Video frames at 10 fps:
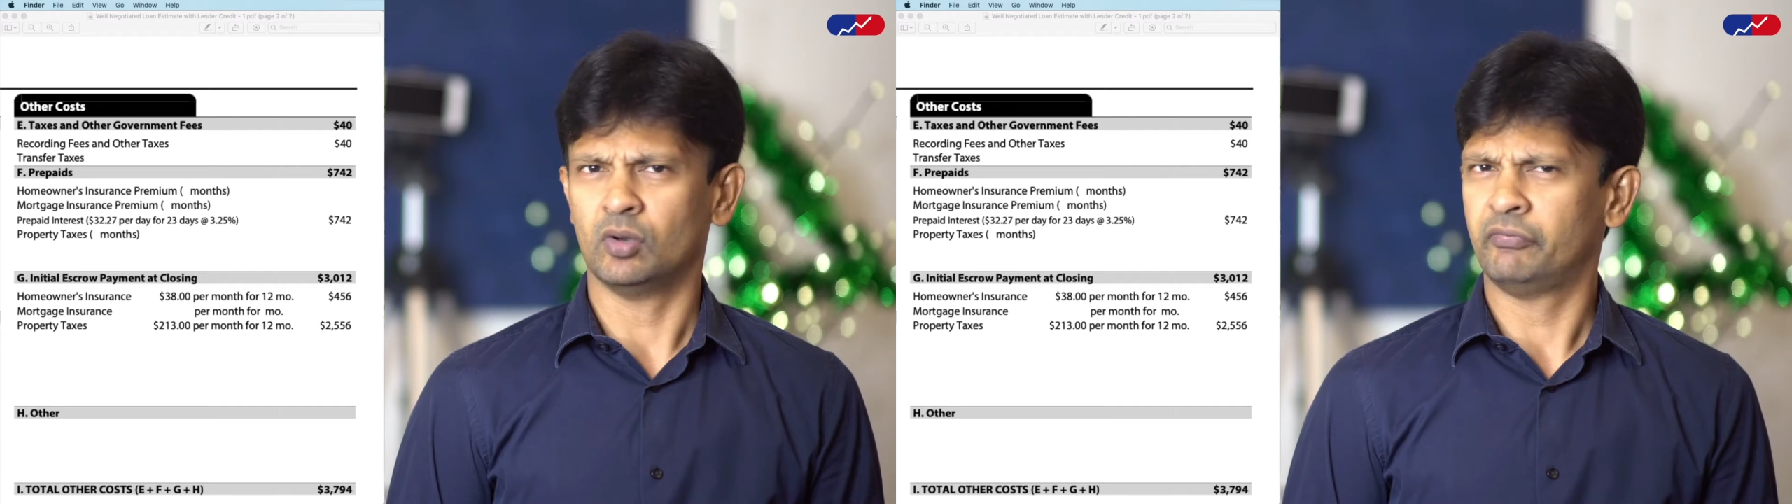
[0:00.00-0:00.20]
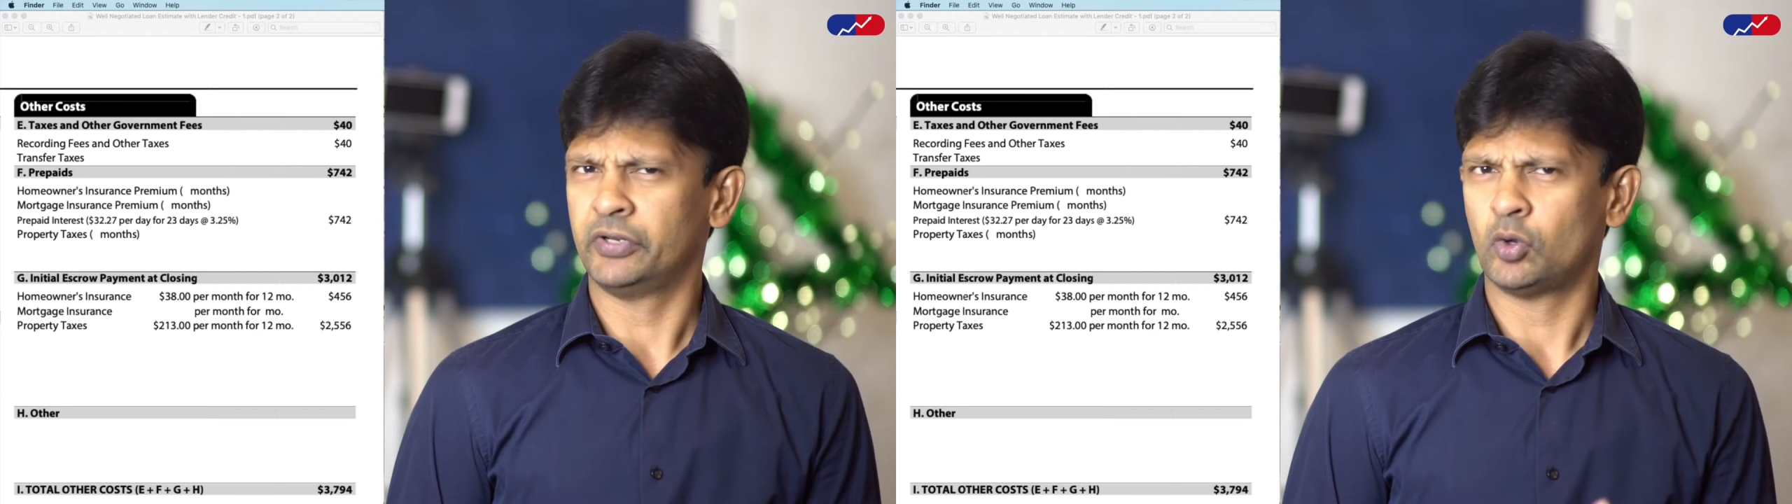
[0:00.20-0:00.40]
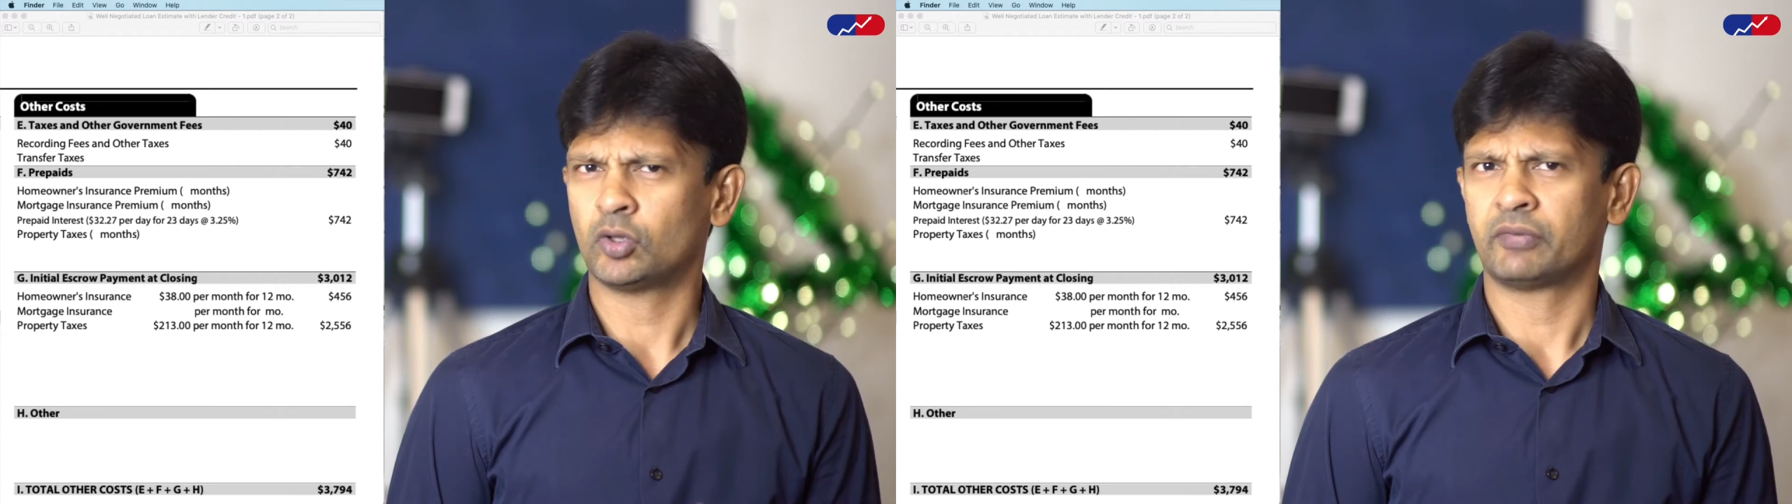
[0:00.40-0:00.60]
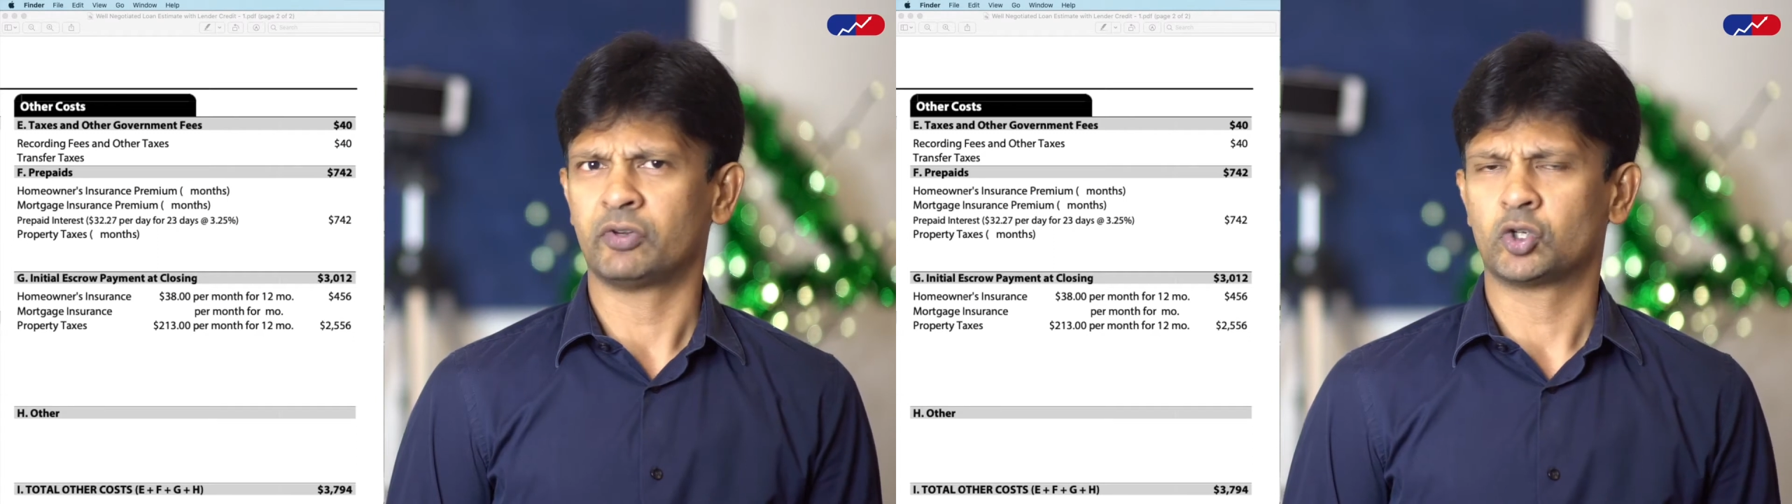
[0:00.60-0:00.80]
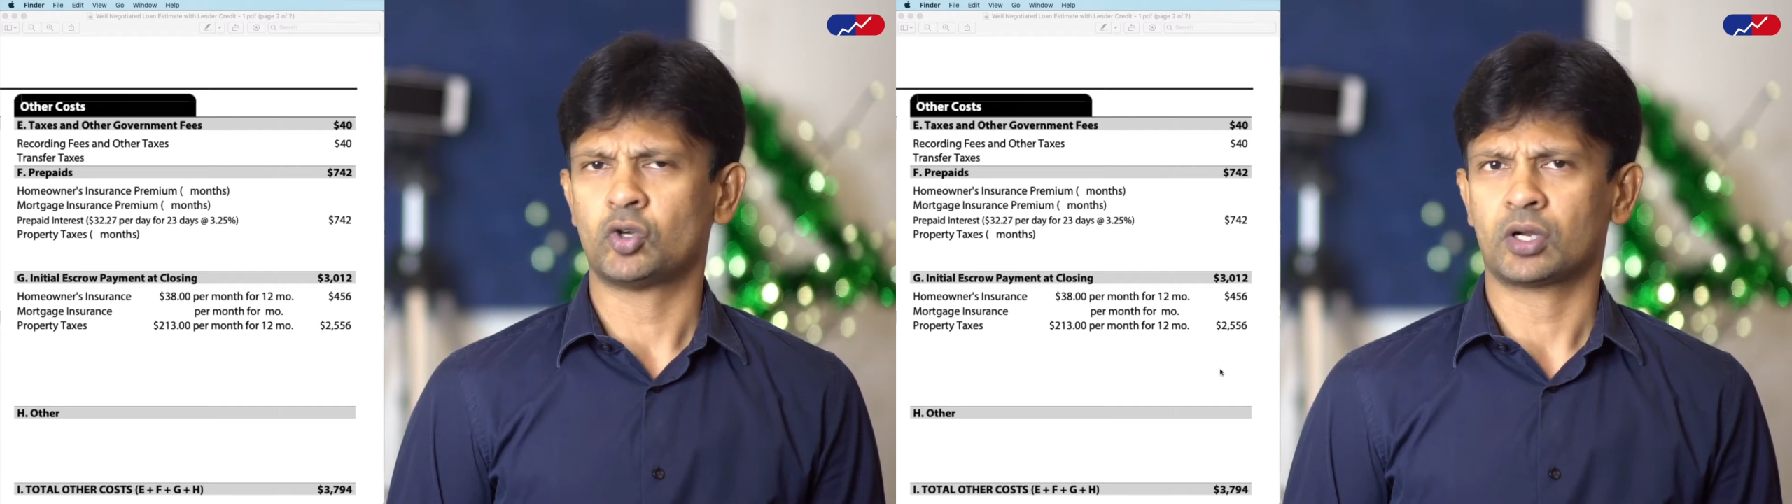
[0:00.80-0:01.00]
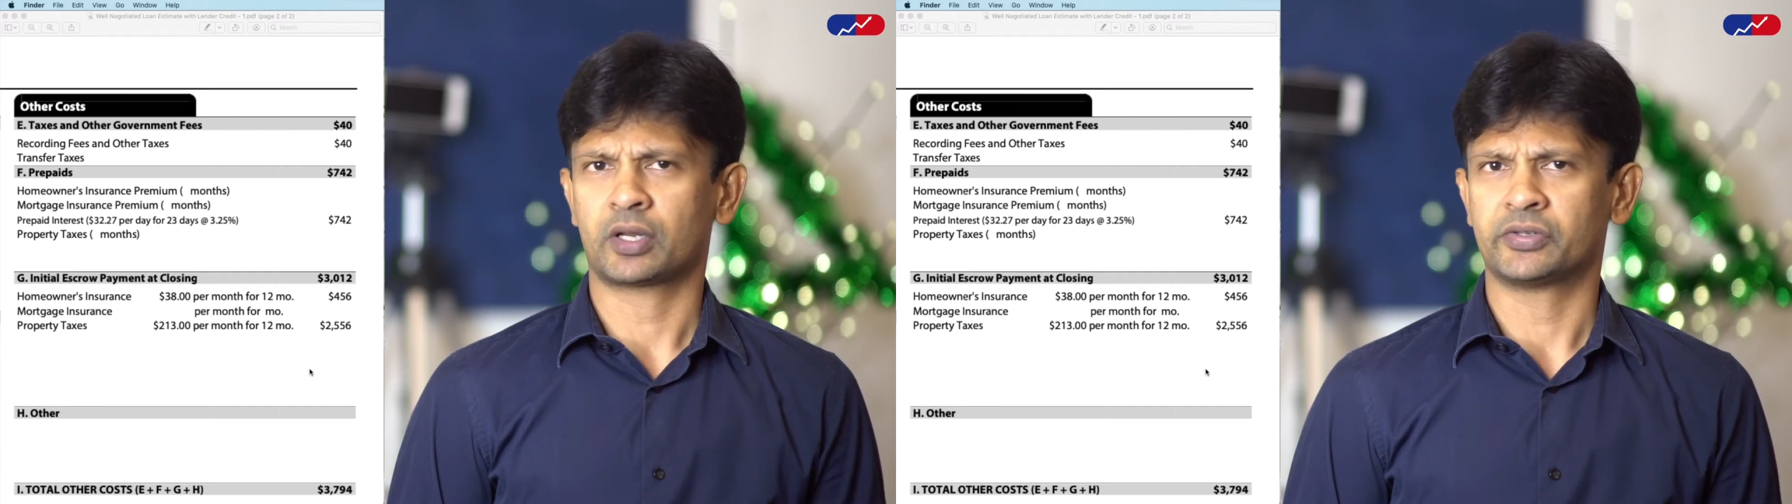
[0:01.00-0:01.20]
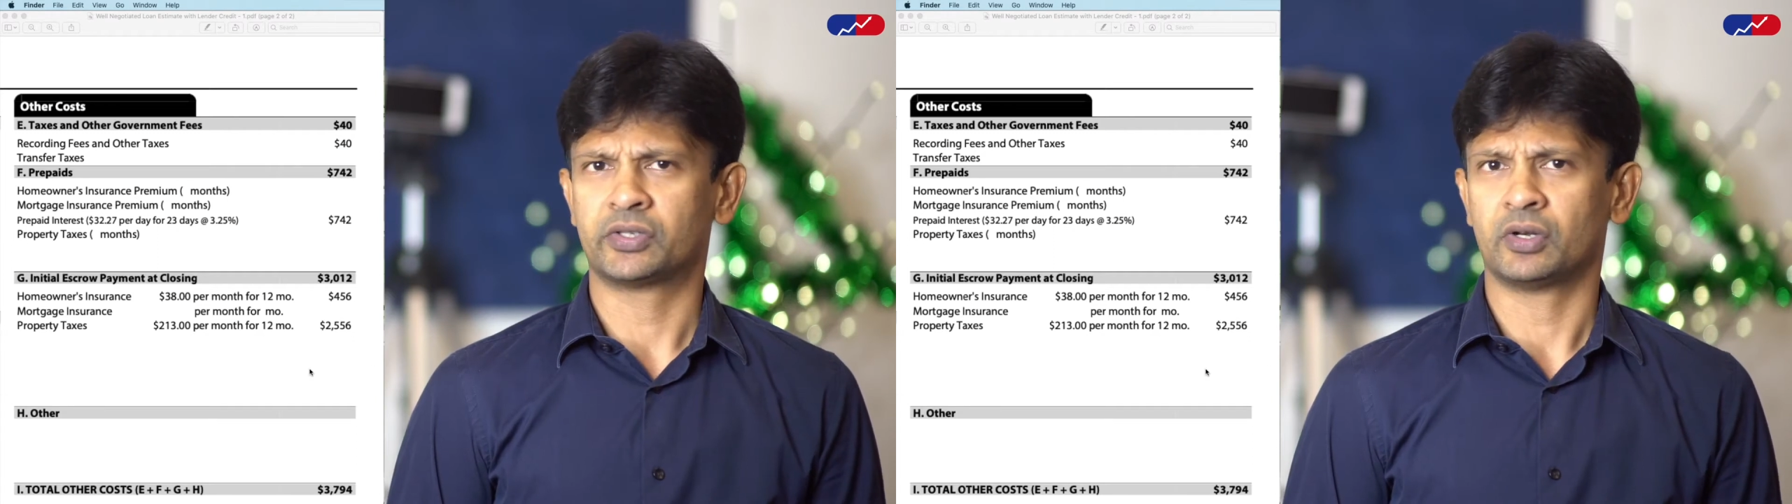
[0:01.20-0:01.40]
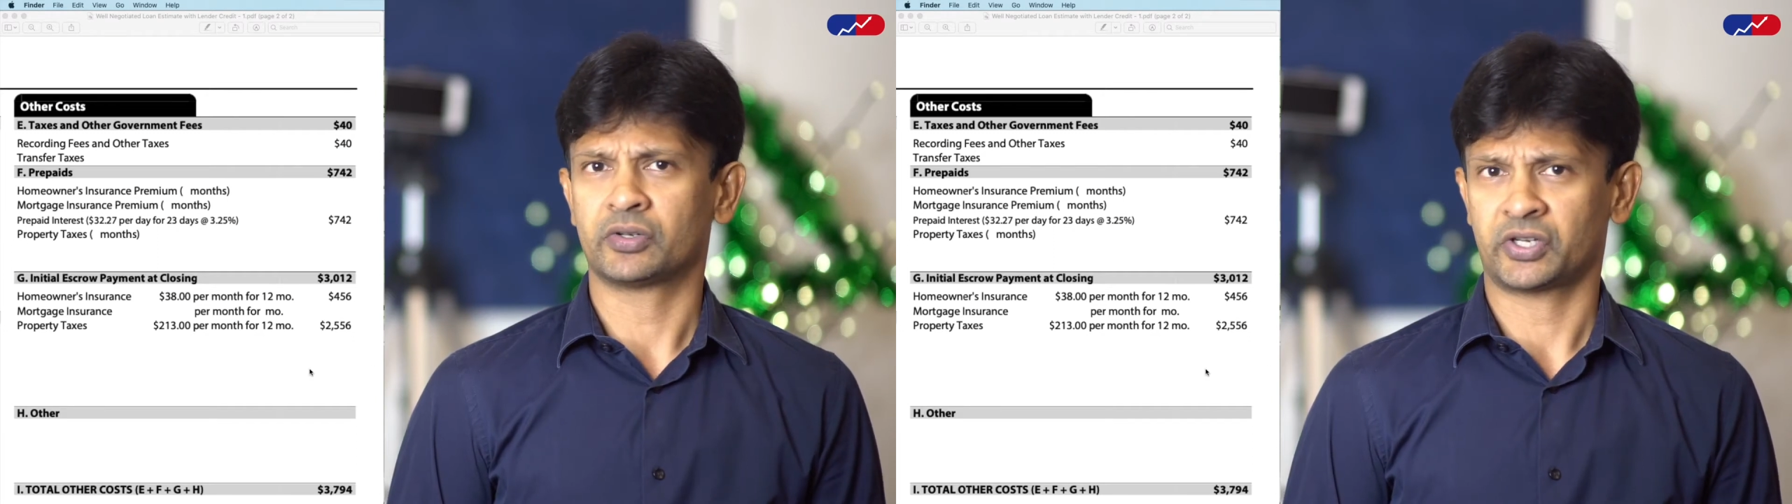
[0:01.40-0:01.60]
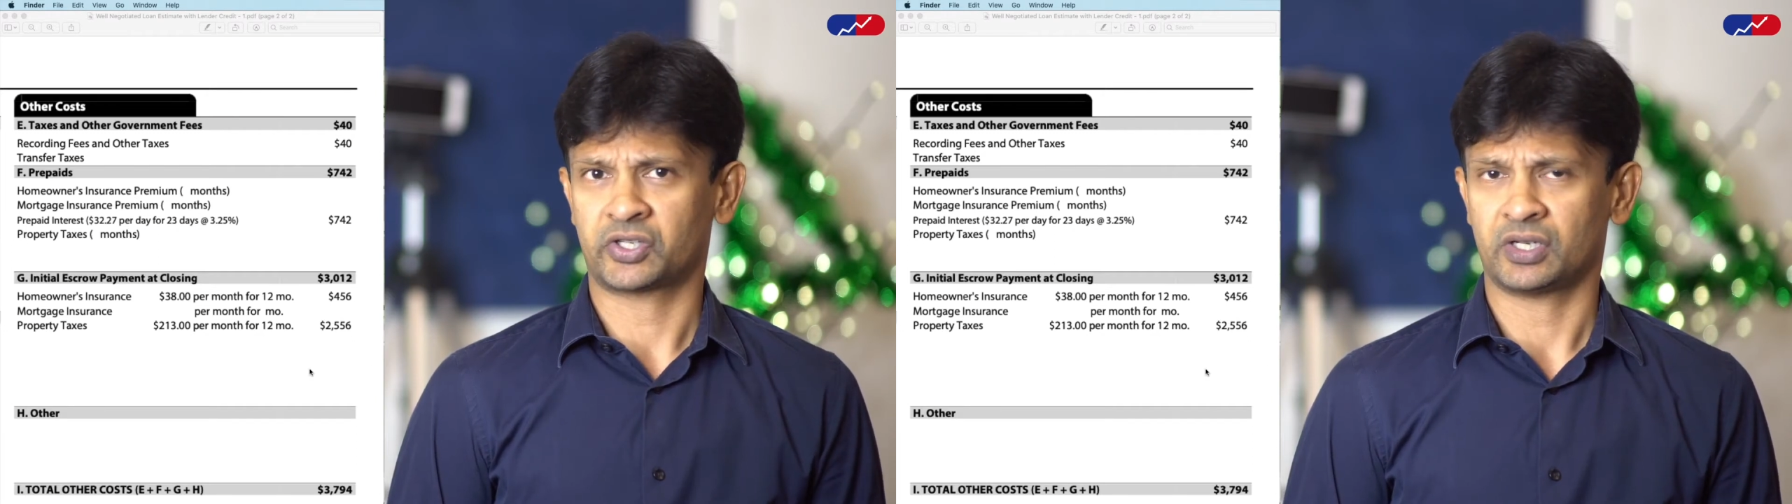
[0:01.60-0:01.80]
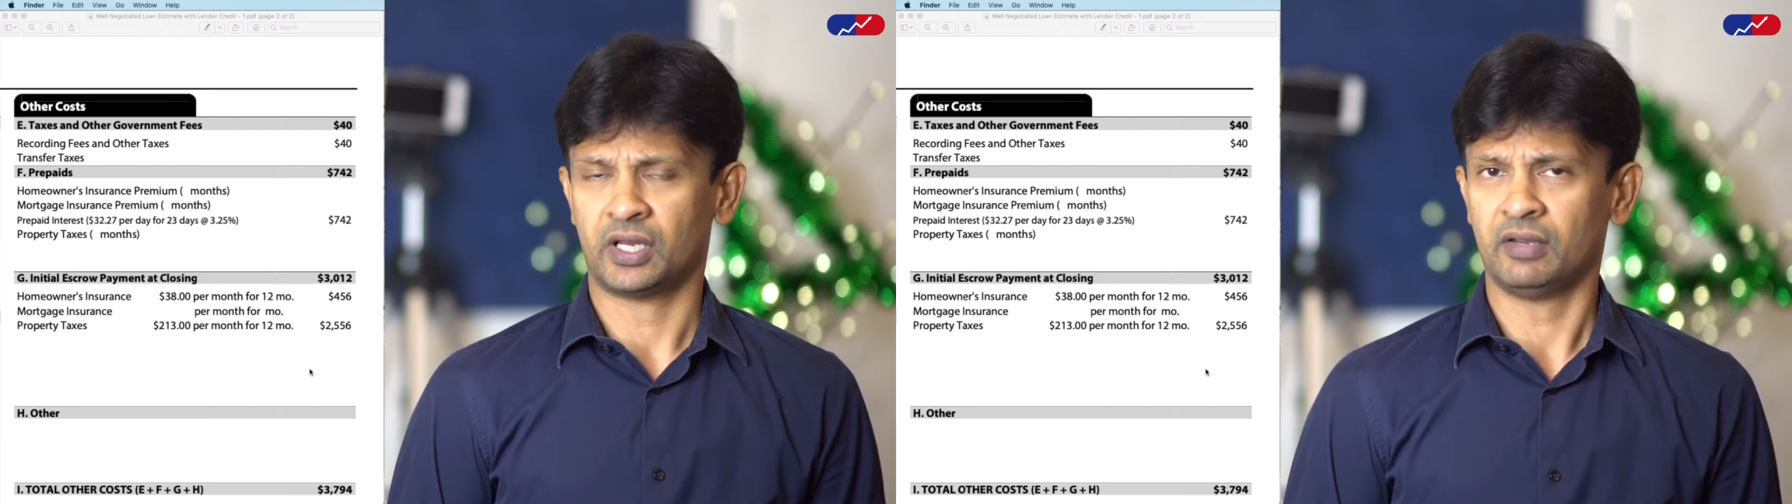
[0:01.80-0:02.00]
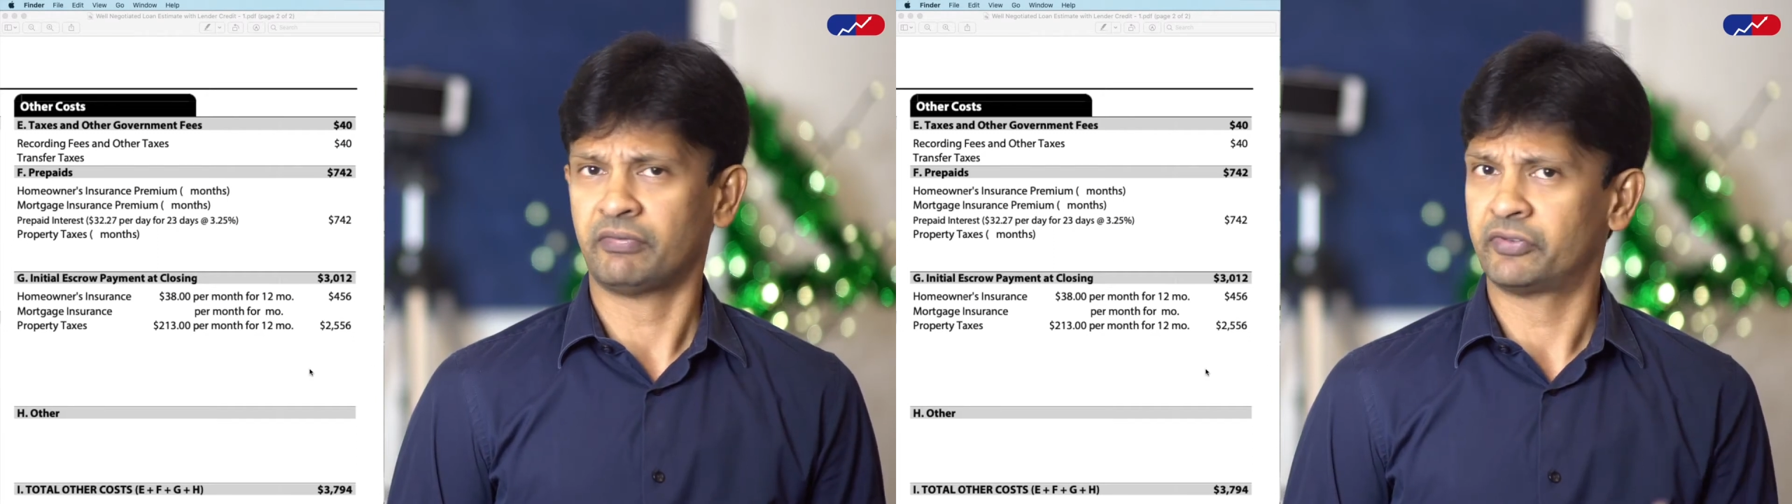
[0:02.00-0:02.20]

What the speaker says: we know that we should not consider section F,